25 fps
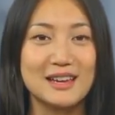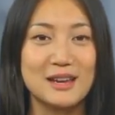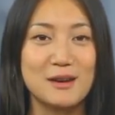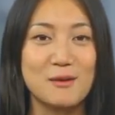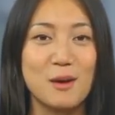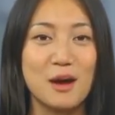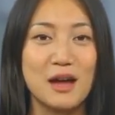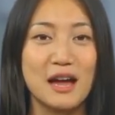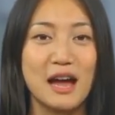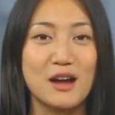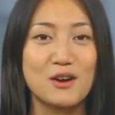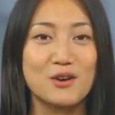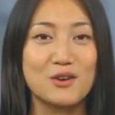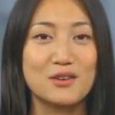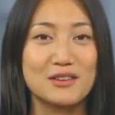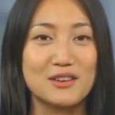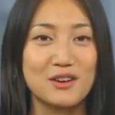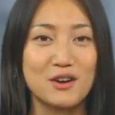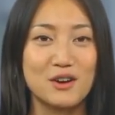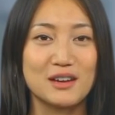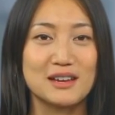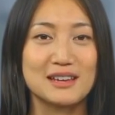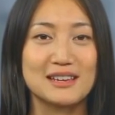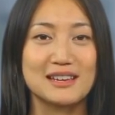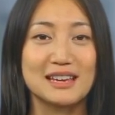
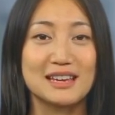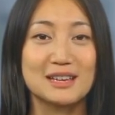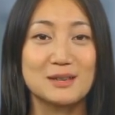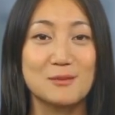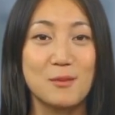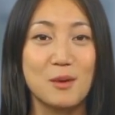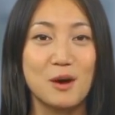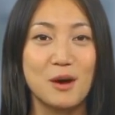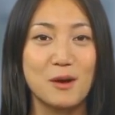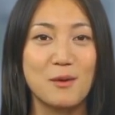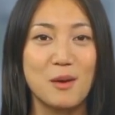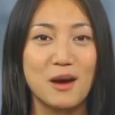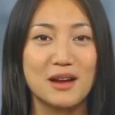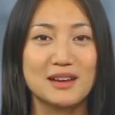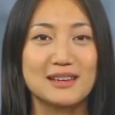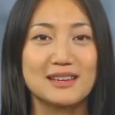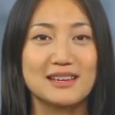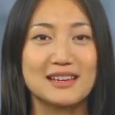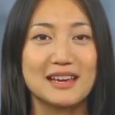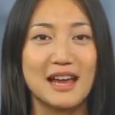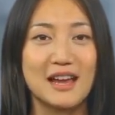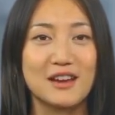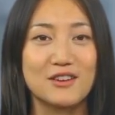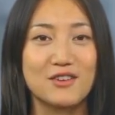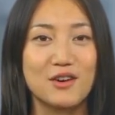Z136.1
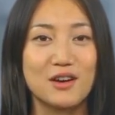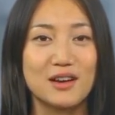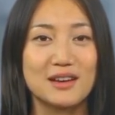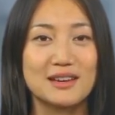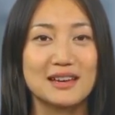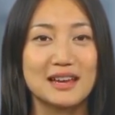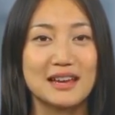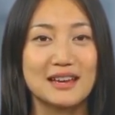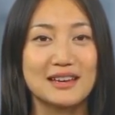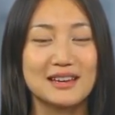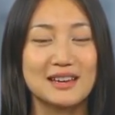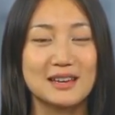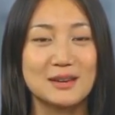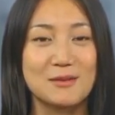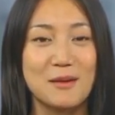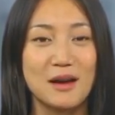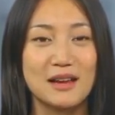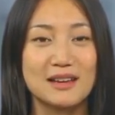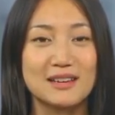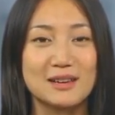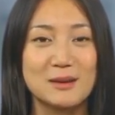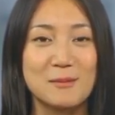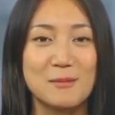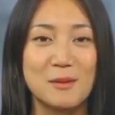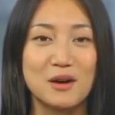standard is
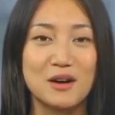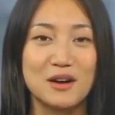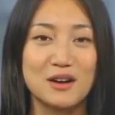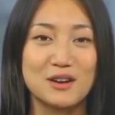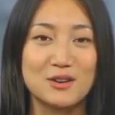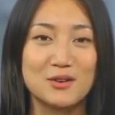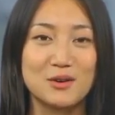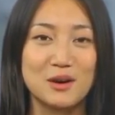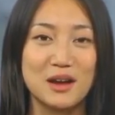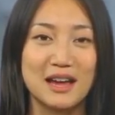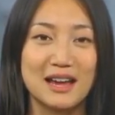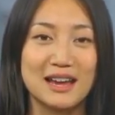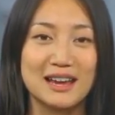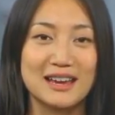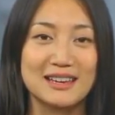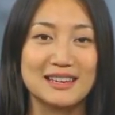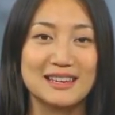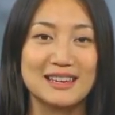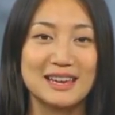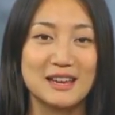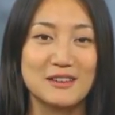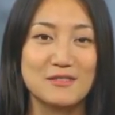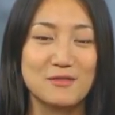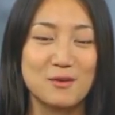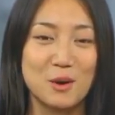indispensable in creating a
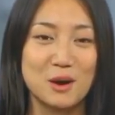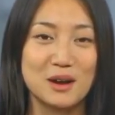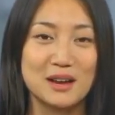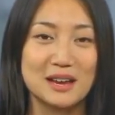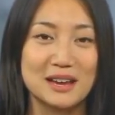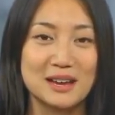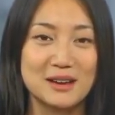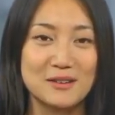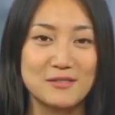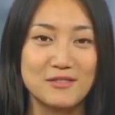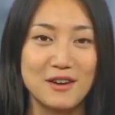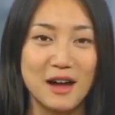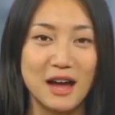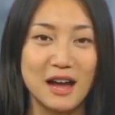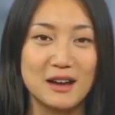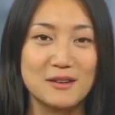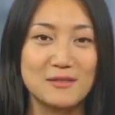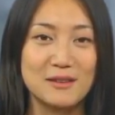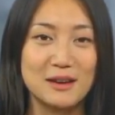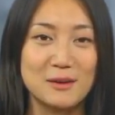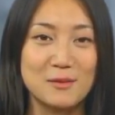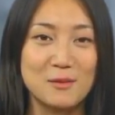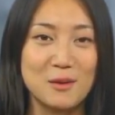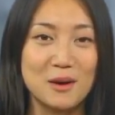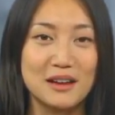safe working
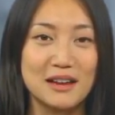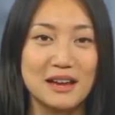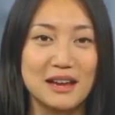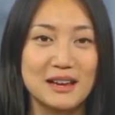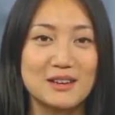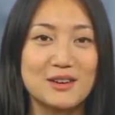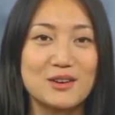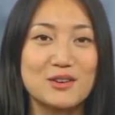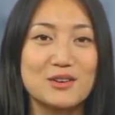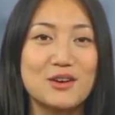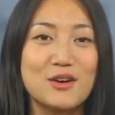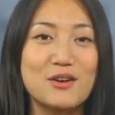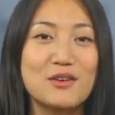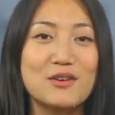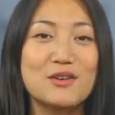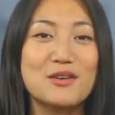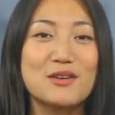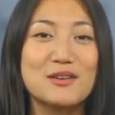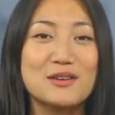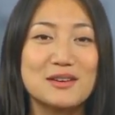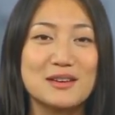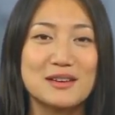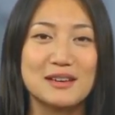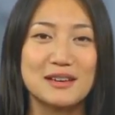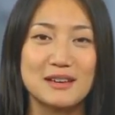environment where lasers are
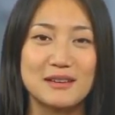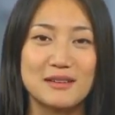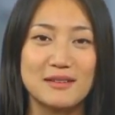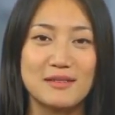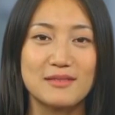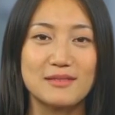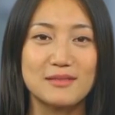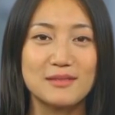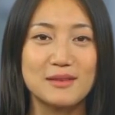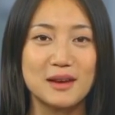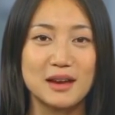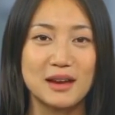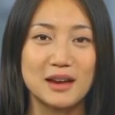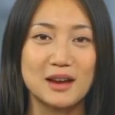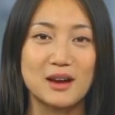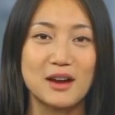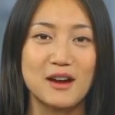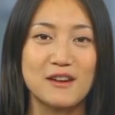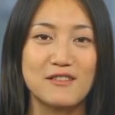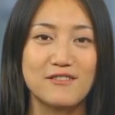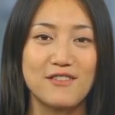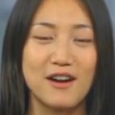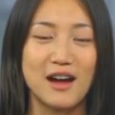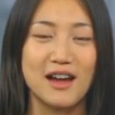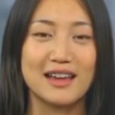used. You
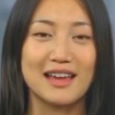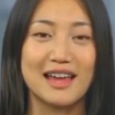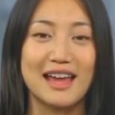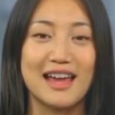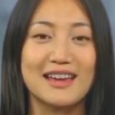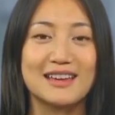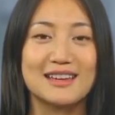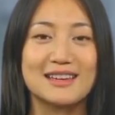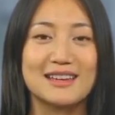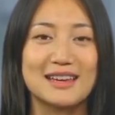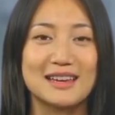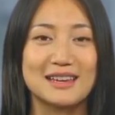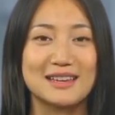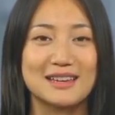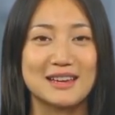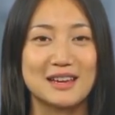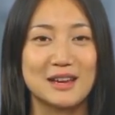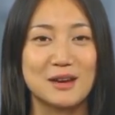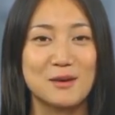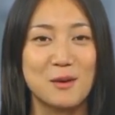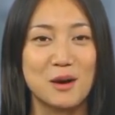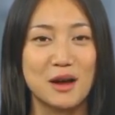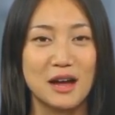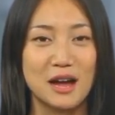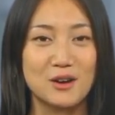can find
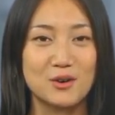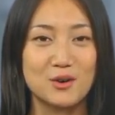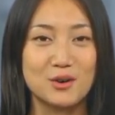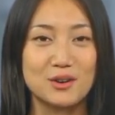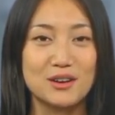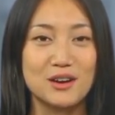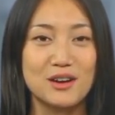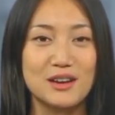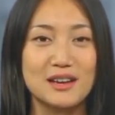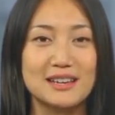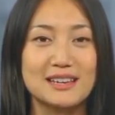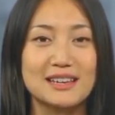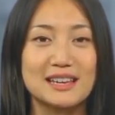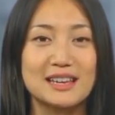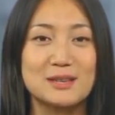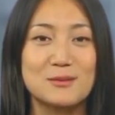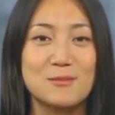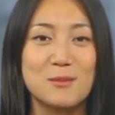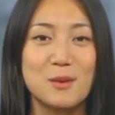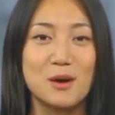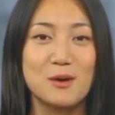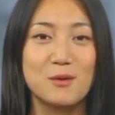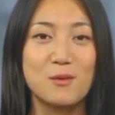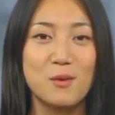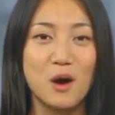ANSI
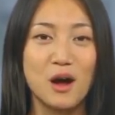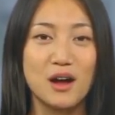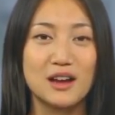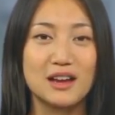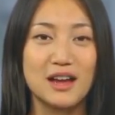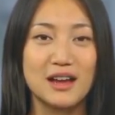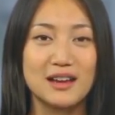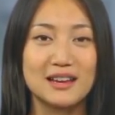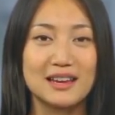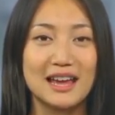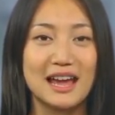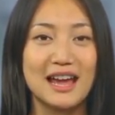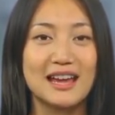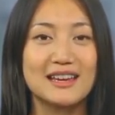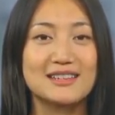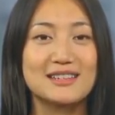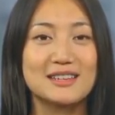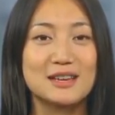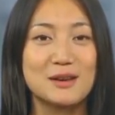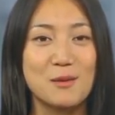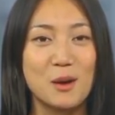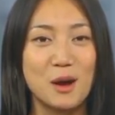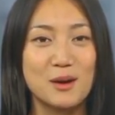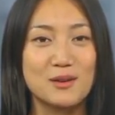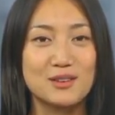Z136.1 on the
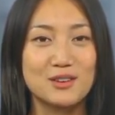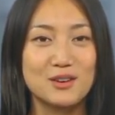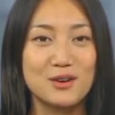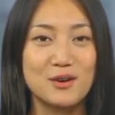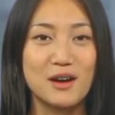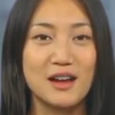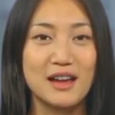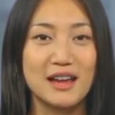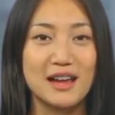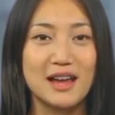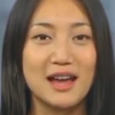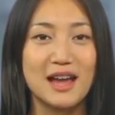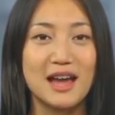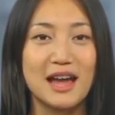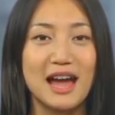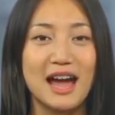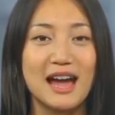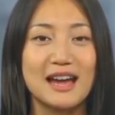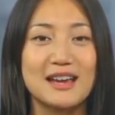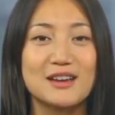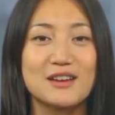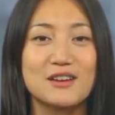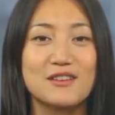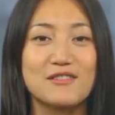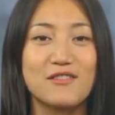ANSI web store
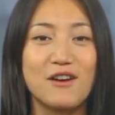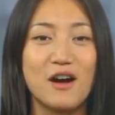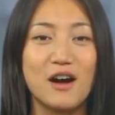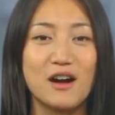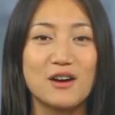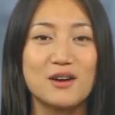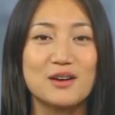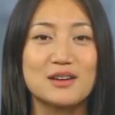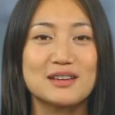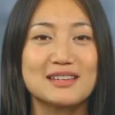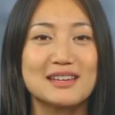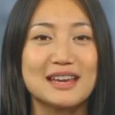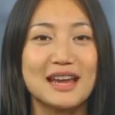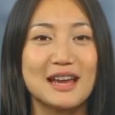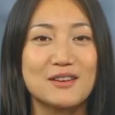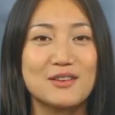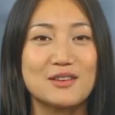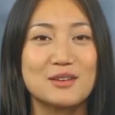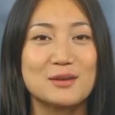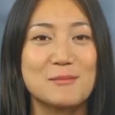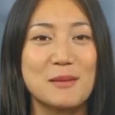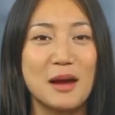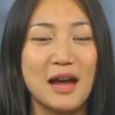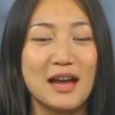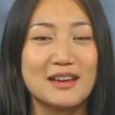and in the following
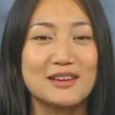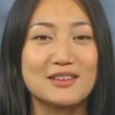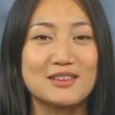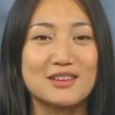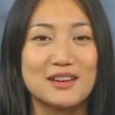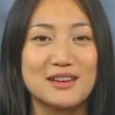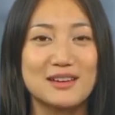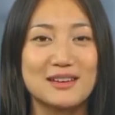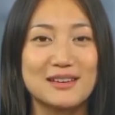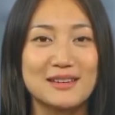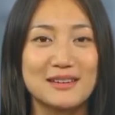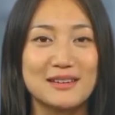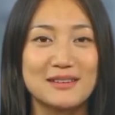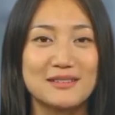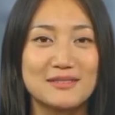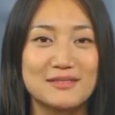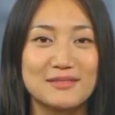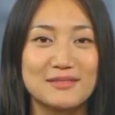standards packages.